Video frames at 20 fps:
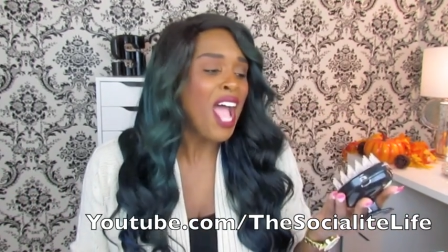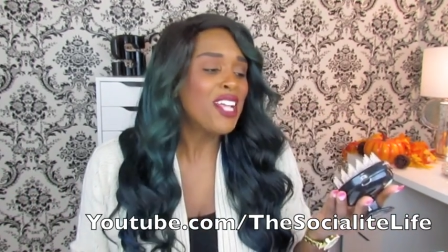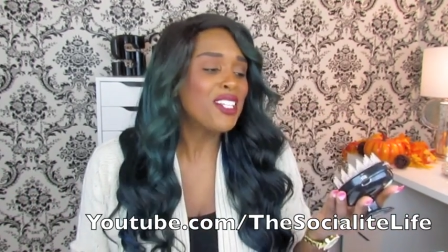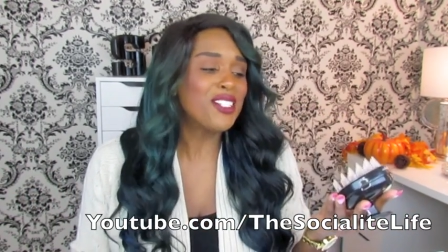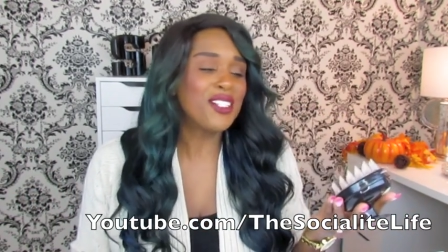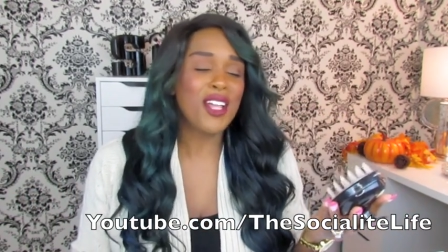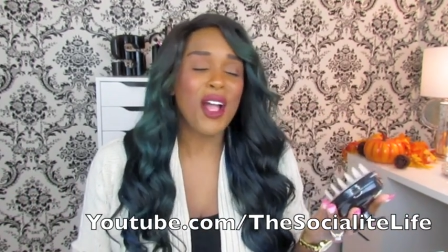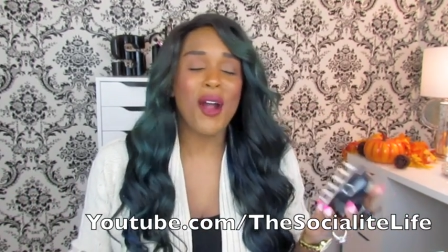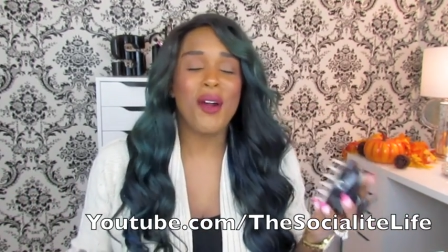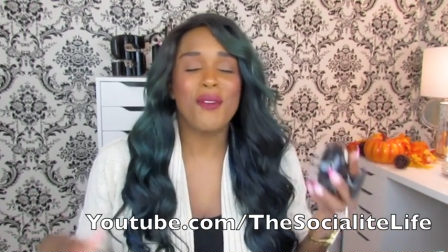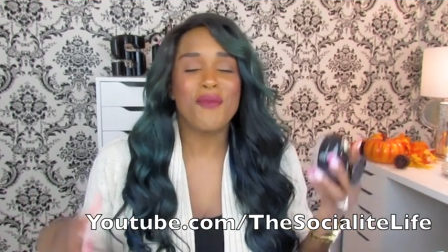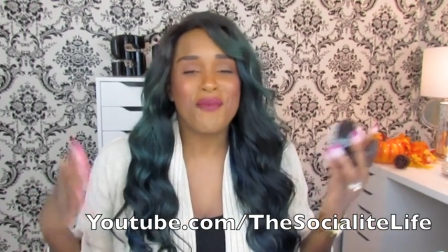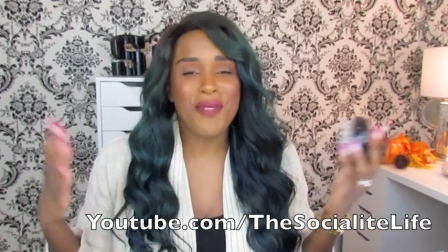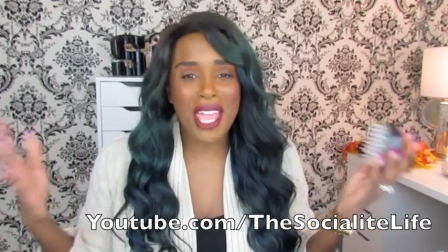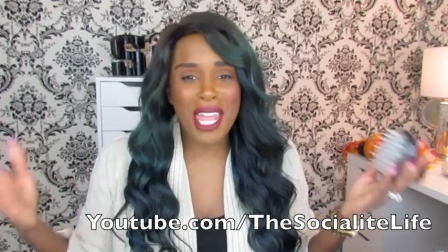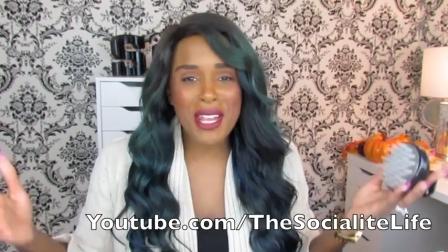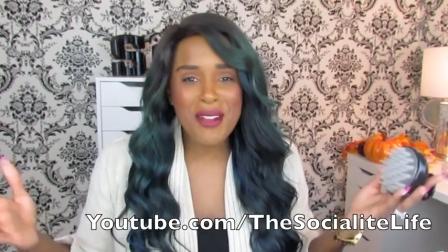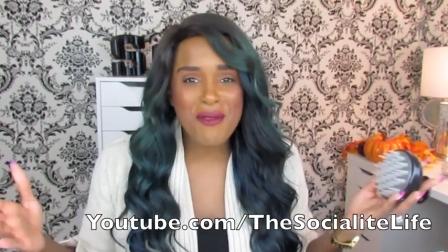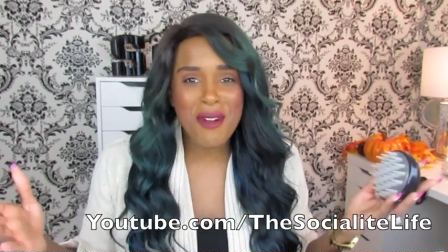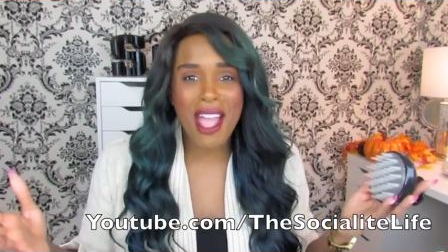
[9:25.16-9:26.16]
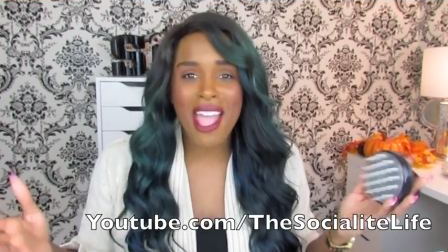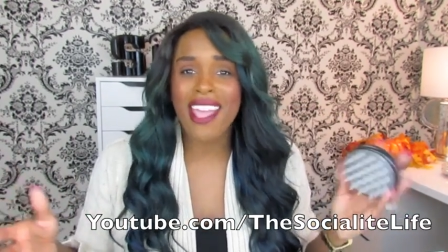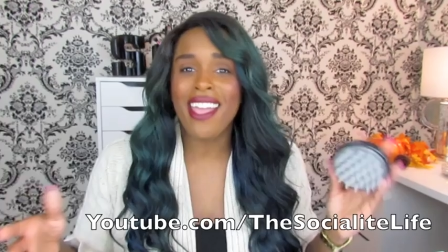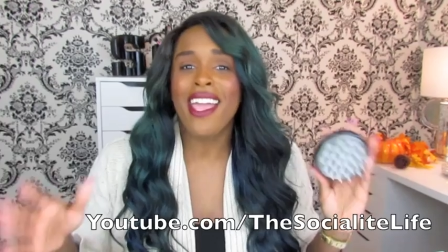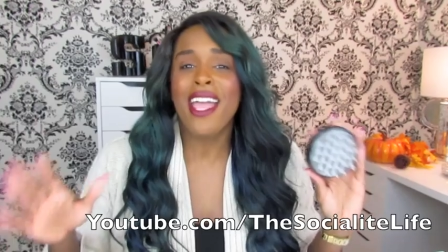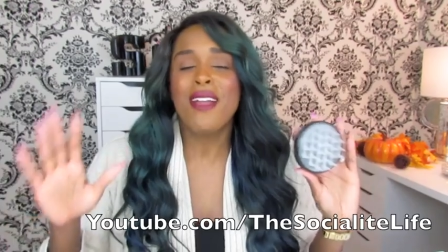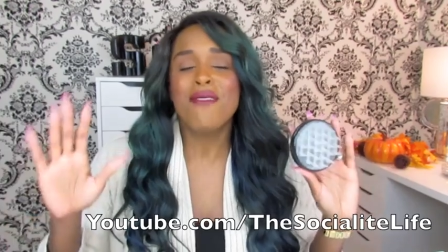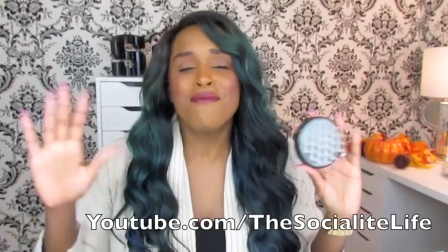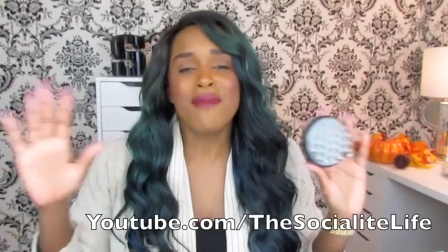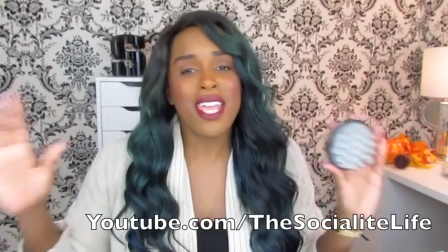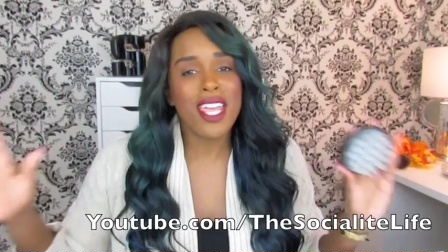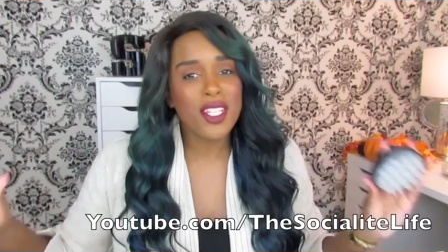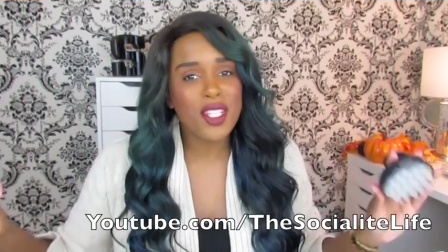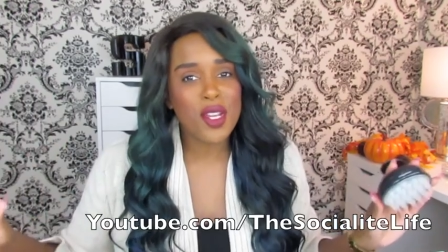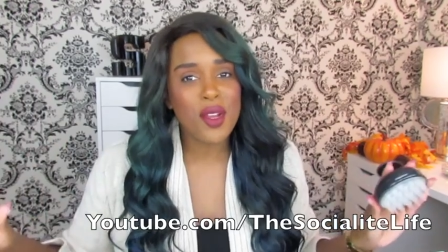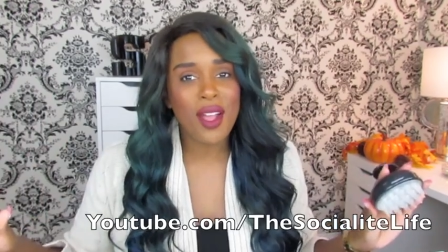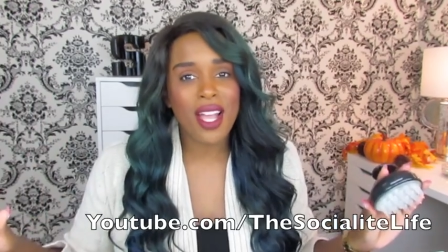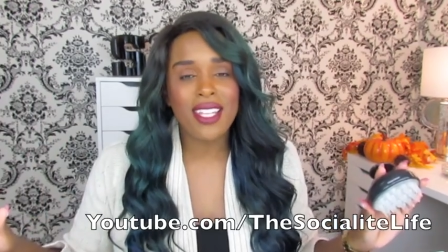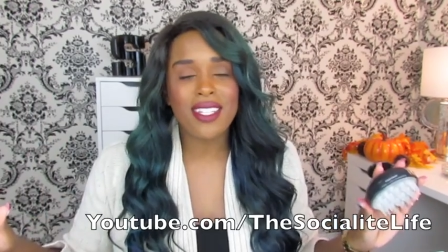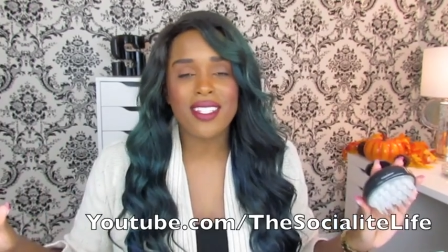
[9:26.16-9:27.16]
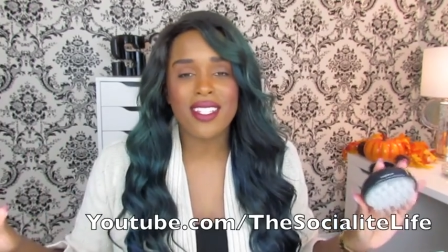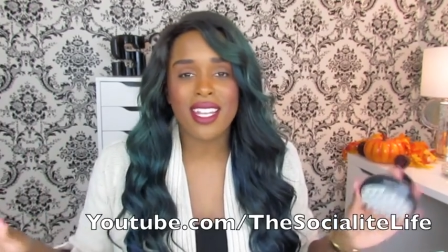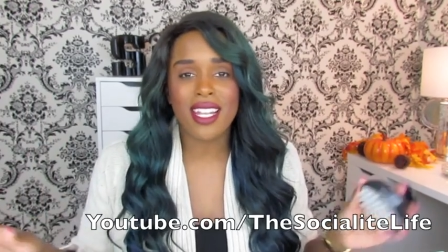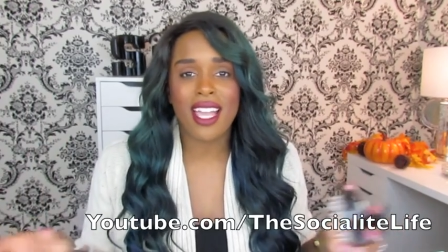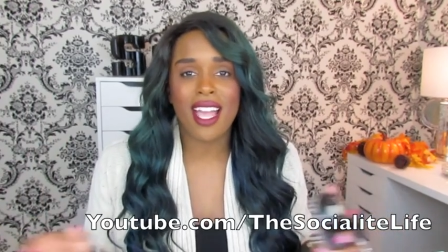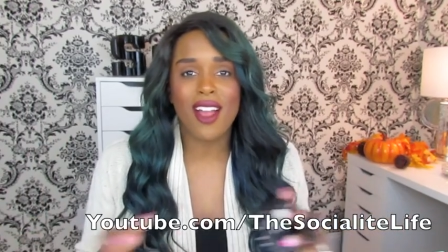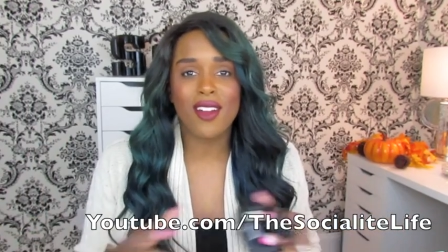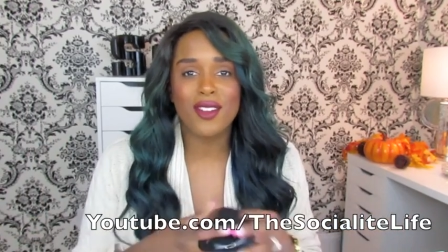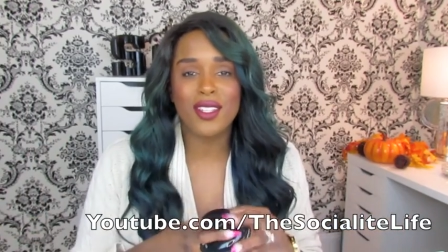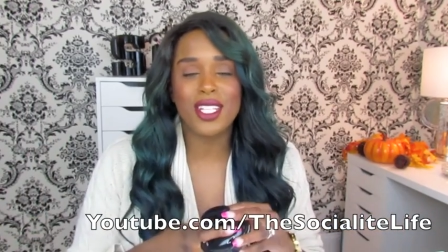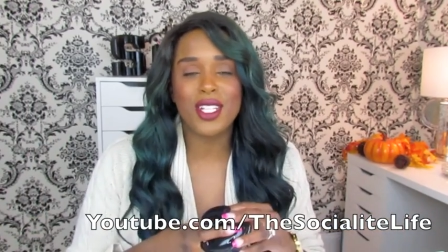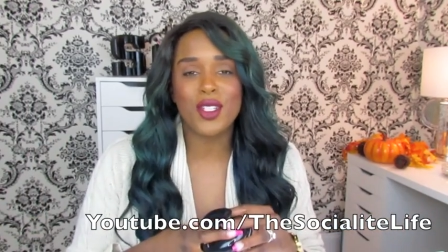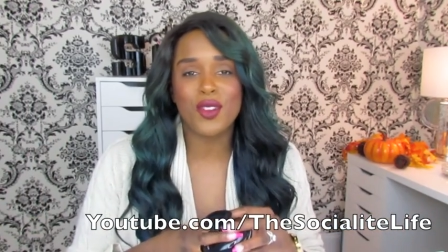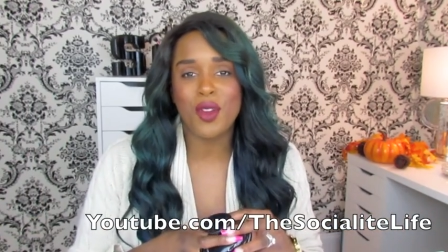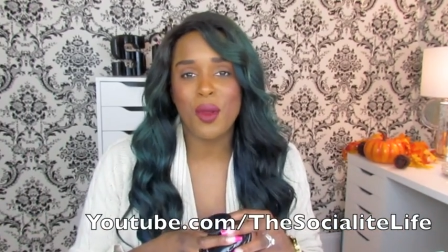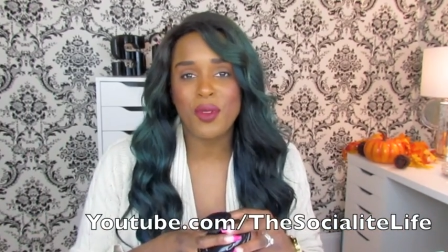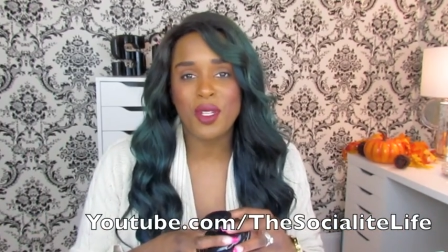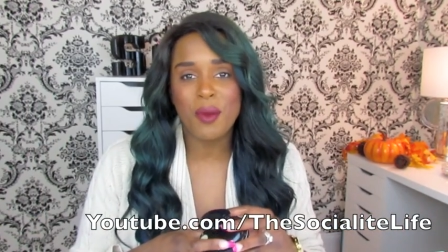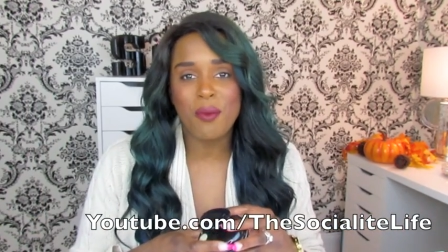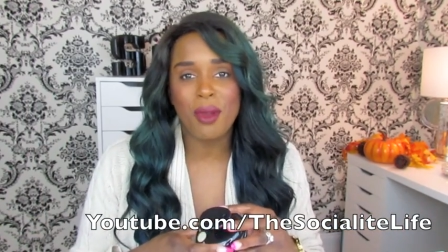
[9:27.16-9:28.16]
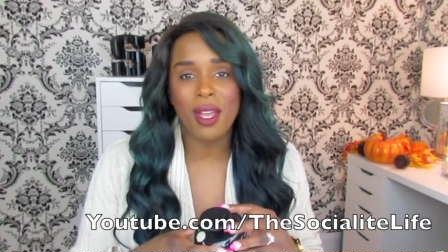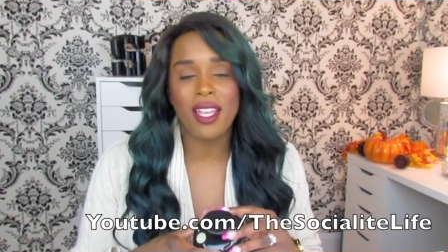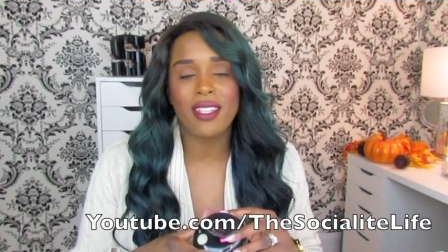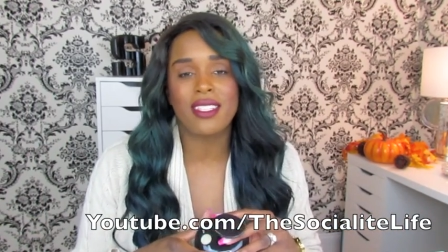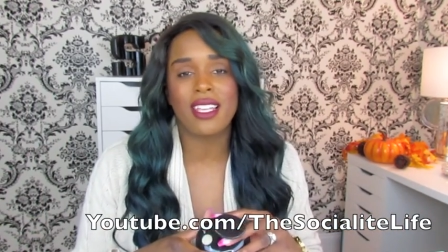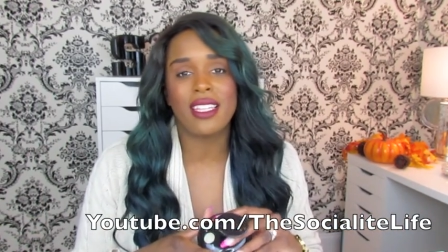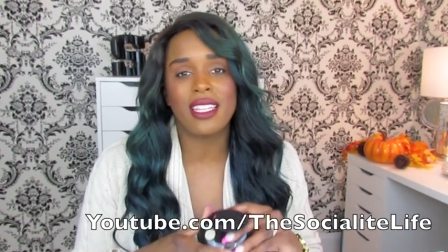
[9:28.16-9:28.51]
So anyway, make sure you guys check out the description box.